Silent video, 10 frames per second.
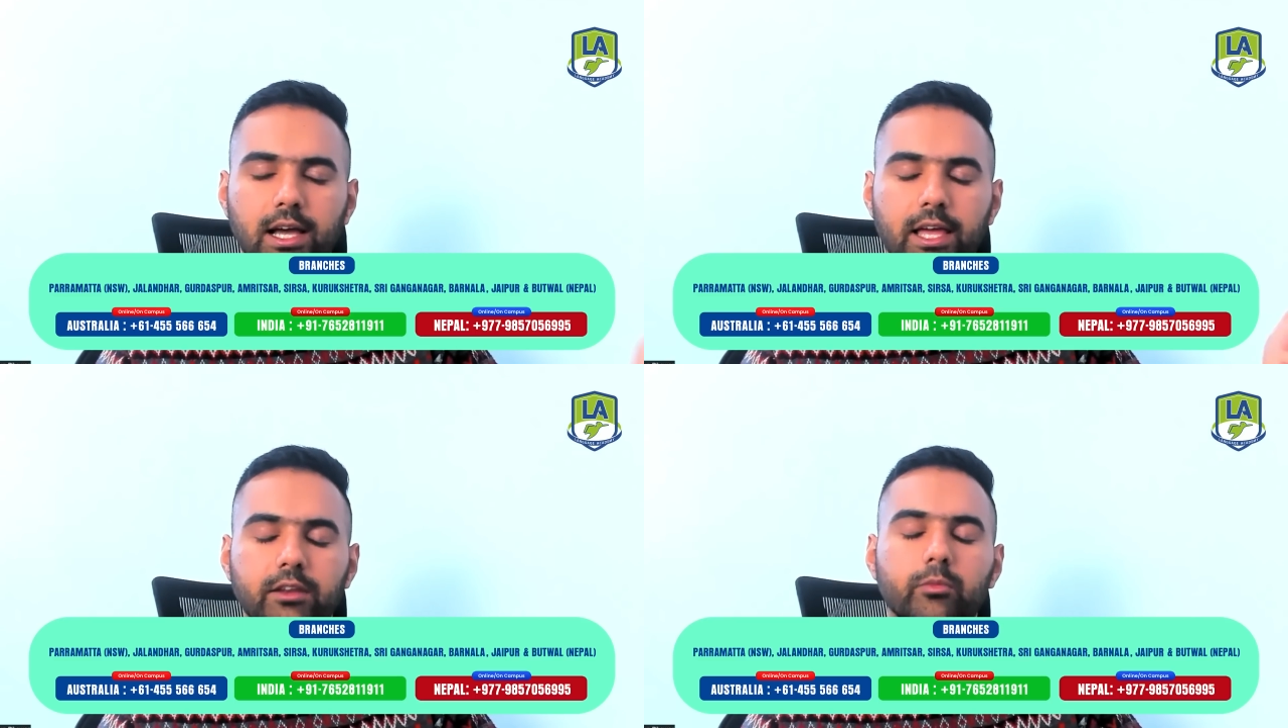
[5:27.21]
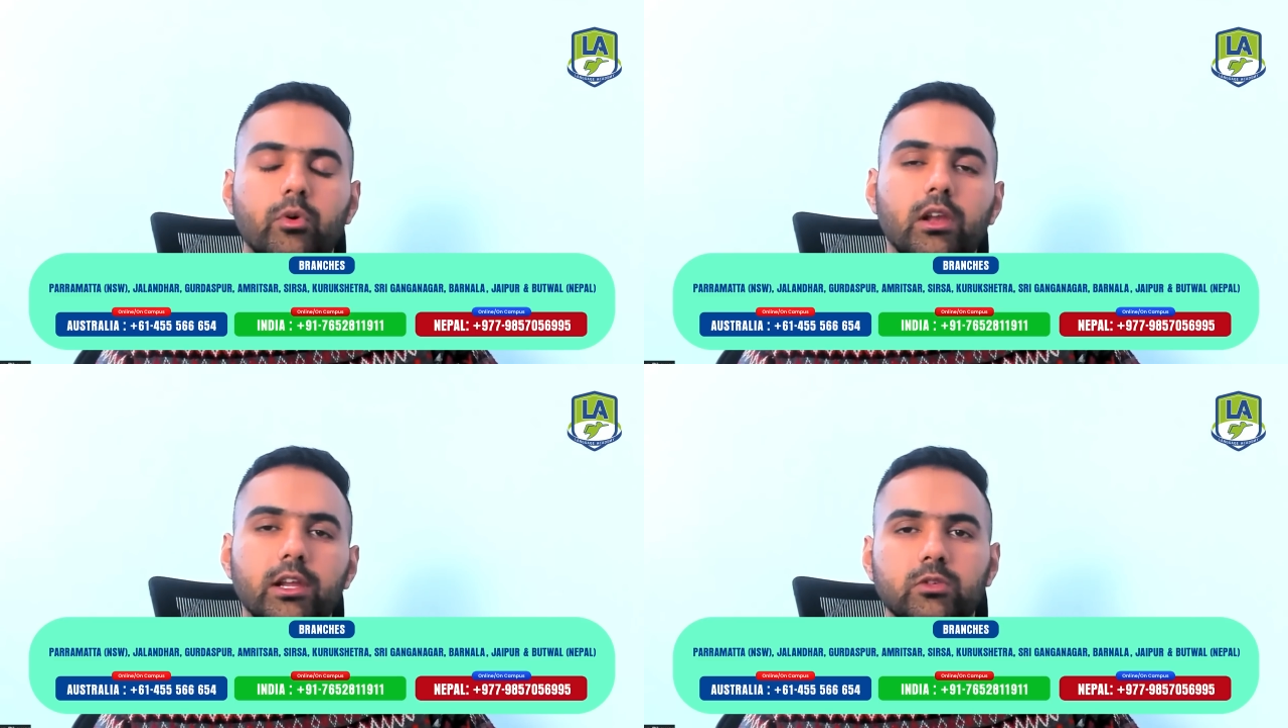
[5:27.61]
and
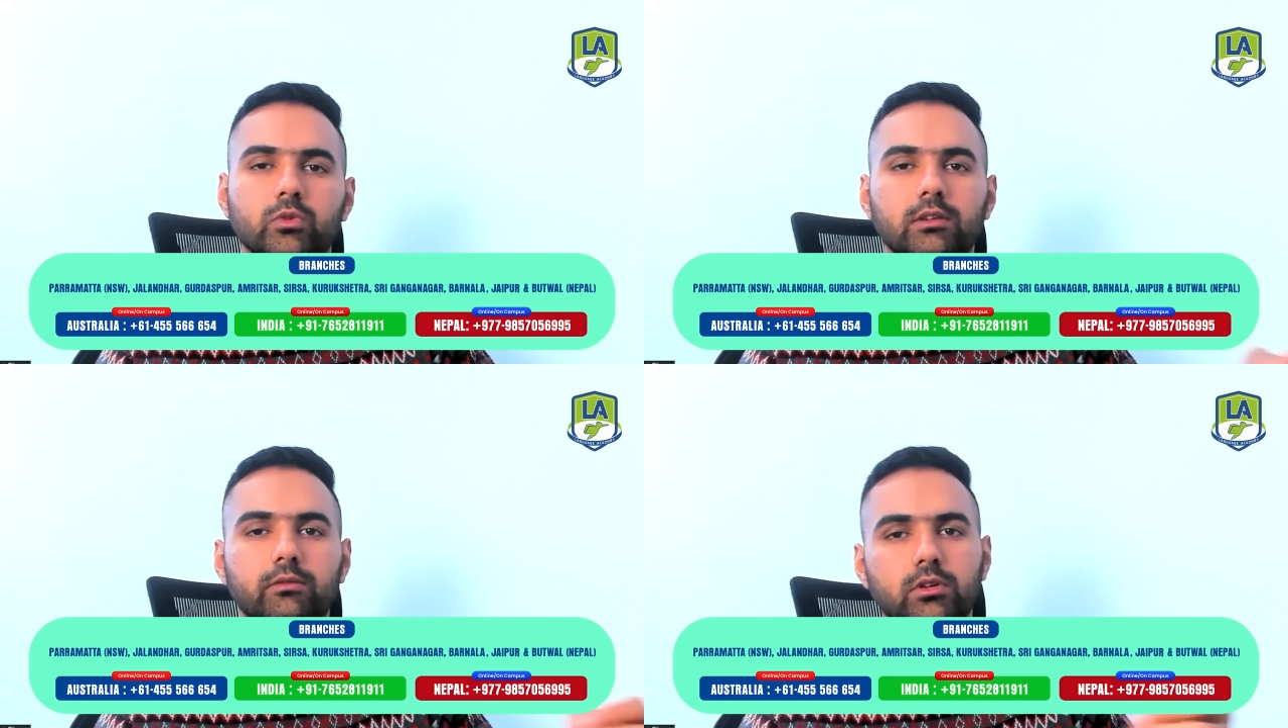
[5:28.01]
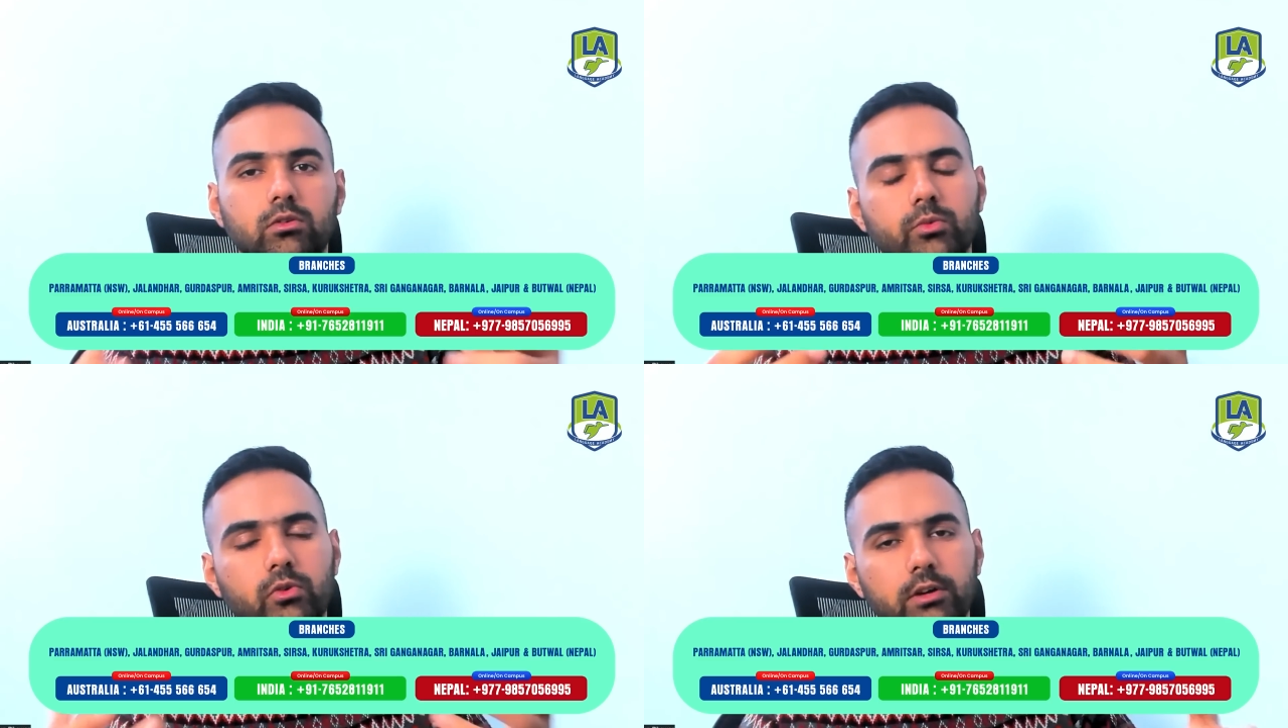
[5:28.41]
Nepal as well. We
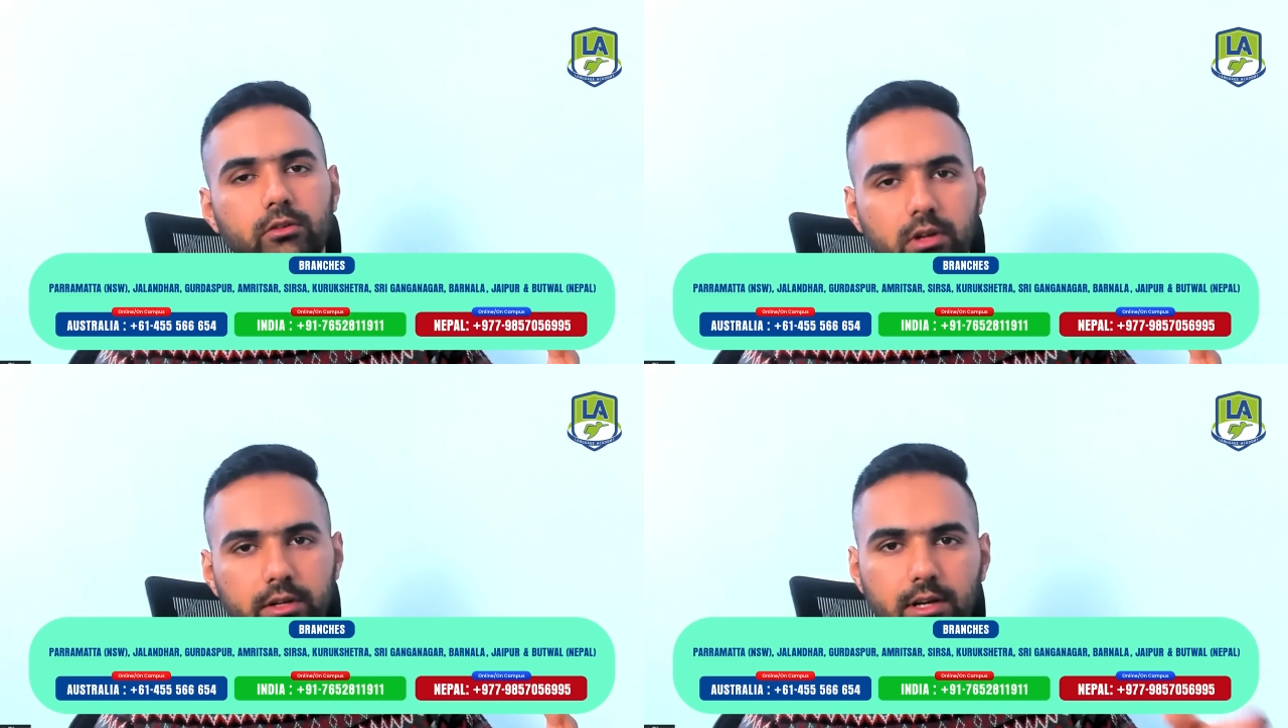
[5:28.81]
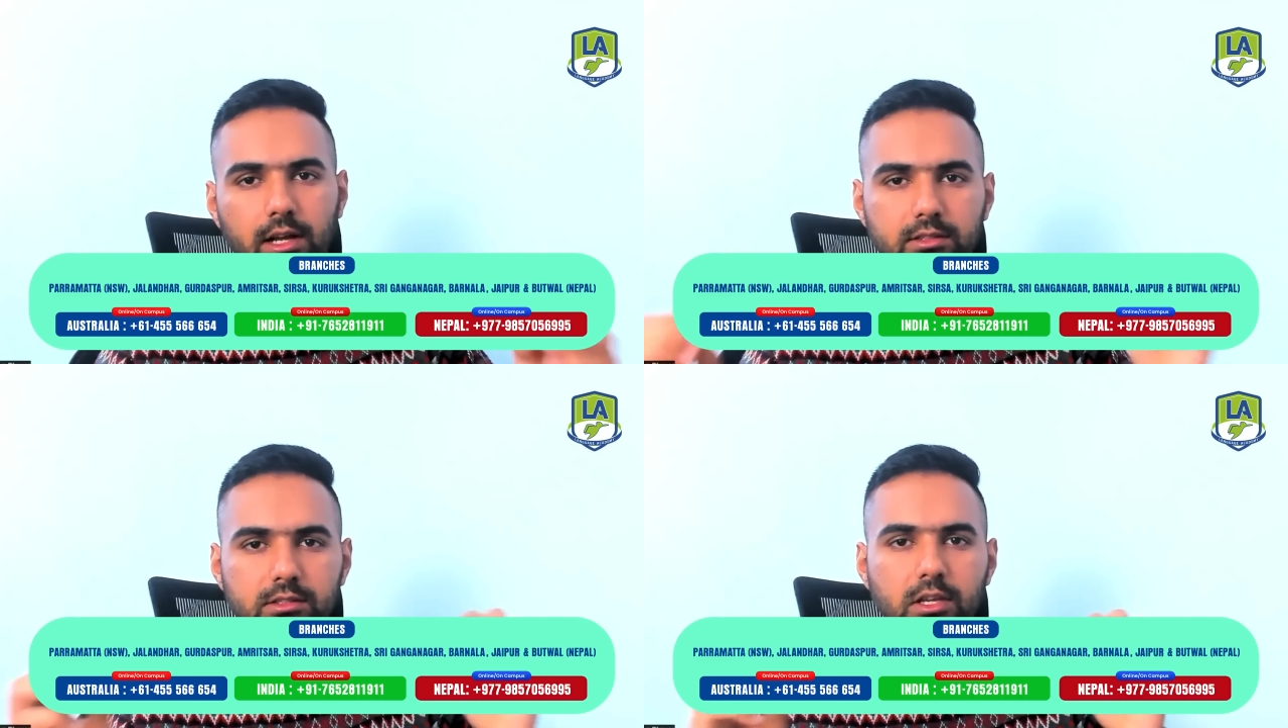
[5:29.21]
do provide online
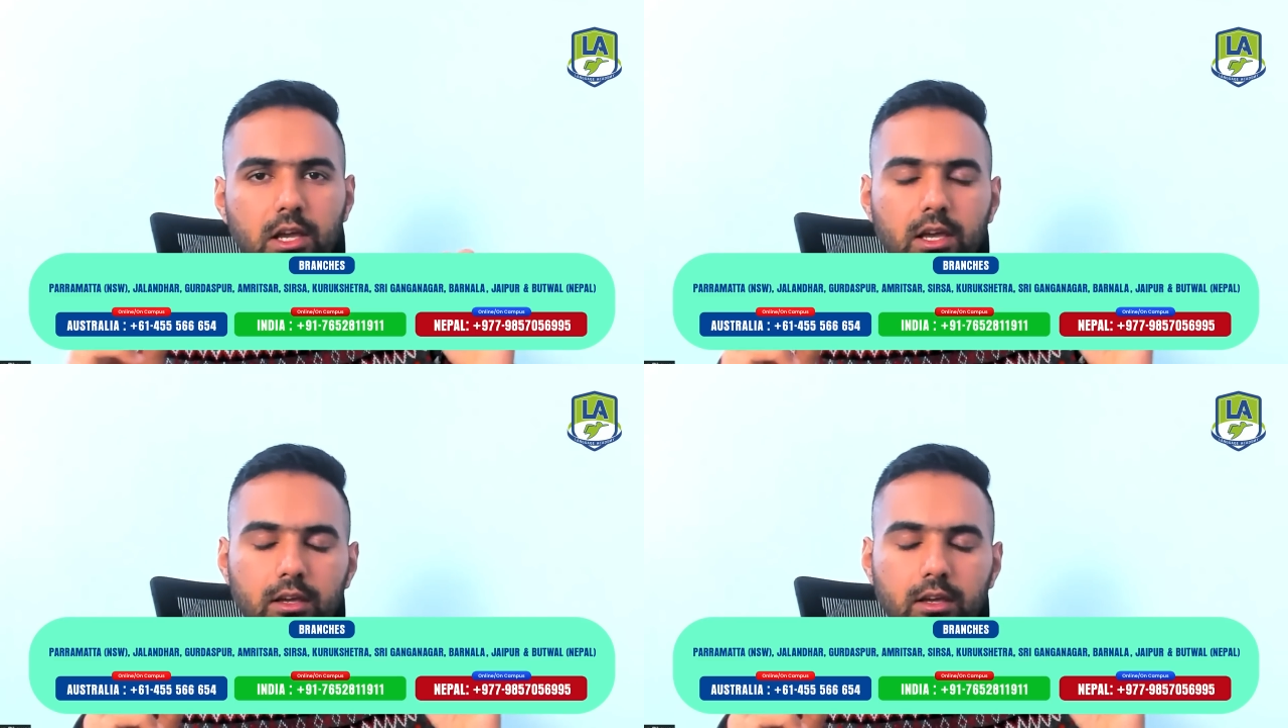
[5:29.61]
classes.